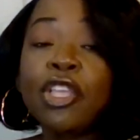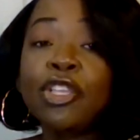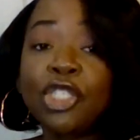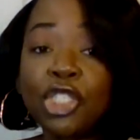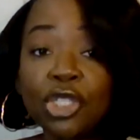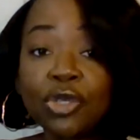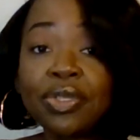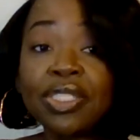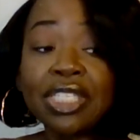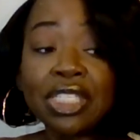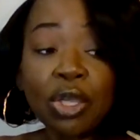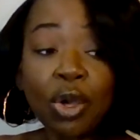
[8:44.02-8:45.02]

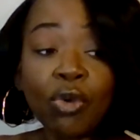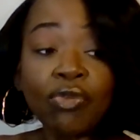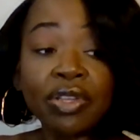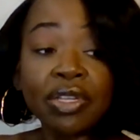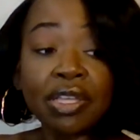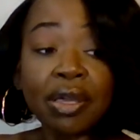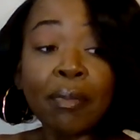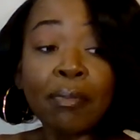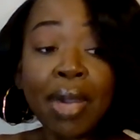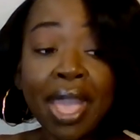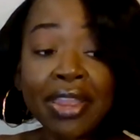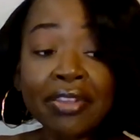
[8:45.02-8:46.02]
Choosing to overlook
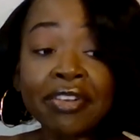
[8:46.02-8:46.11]
minor